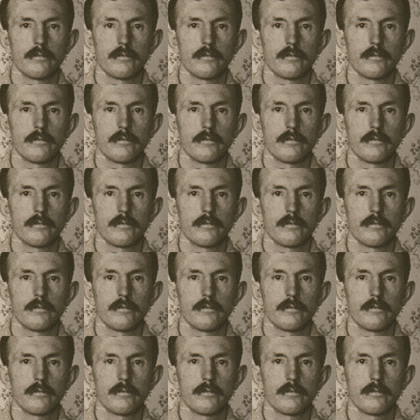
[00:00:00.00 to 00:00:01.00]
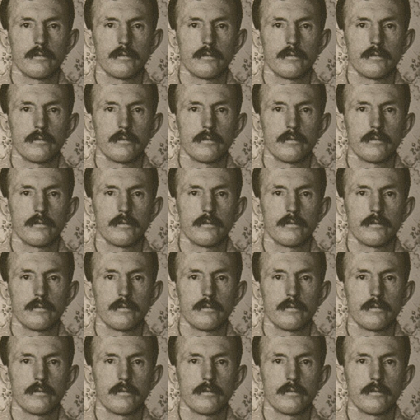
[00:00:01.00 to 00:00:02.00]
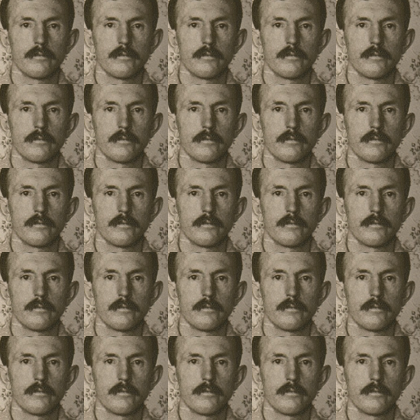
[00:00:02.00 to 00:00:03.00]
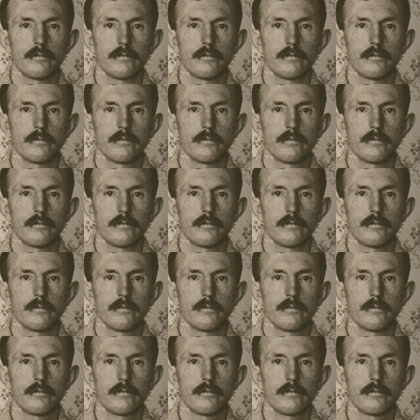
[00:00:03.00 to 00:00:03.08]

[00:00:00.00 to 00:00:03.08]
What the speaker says: The face doesn't move, so there is nothing to read.